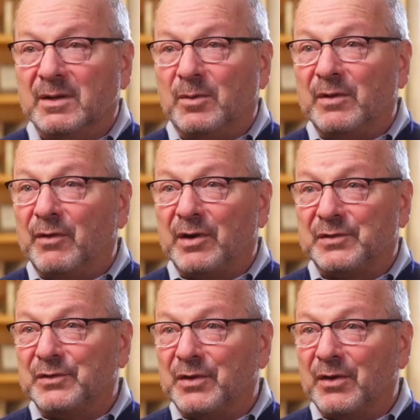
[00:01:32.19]
We've
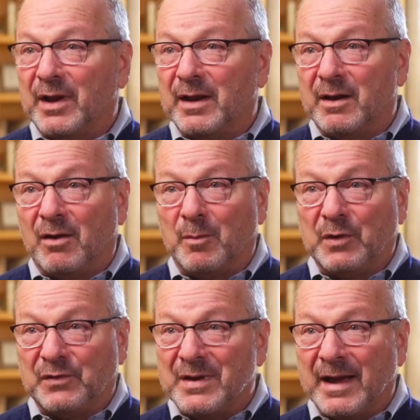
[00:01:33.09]
also donated
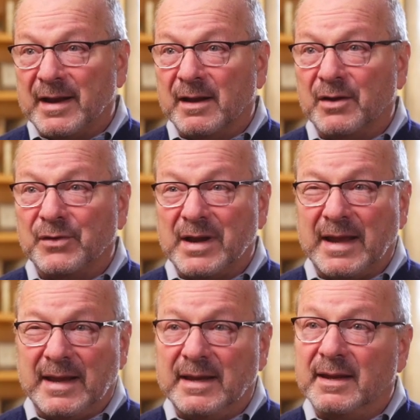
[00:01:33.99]
almost 900
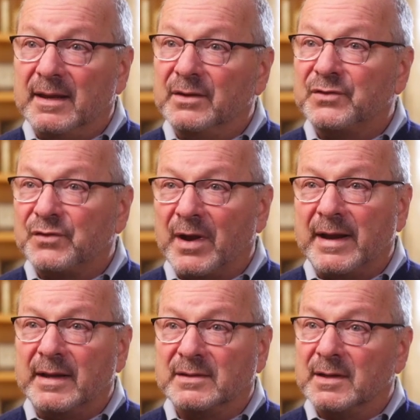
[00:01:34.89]
AEDs,
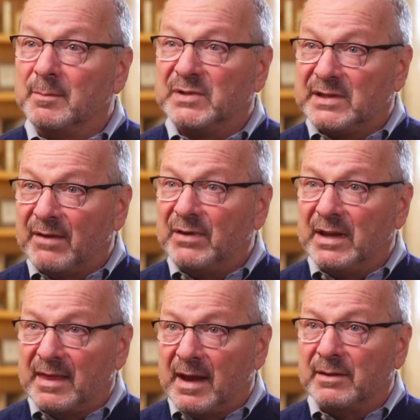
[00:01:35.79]
training some
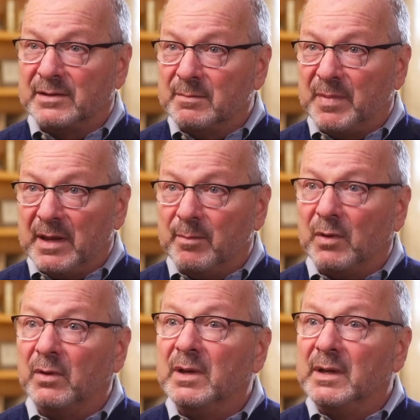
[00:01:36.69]
70,000
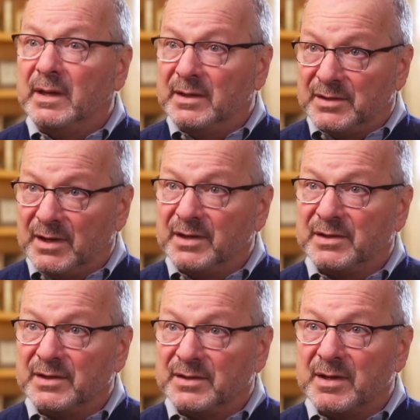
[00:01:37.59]
people in
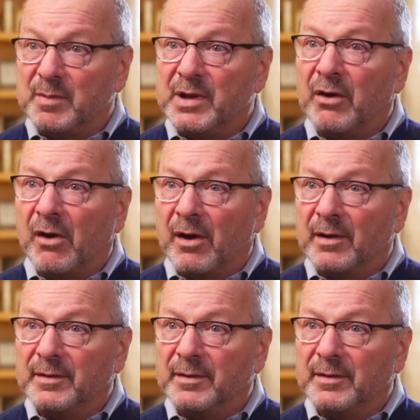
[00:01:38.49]
citizen CPR.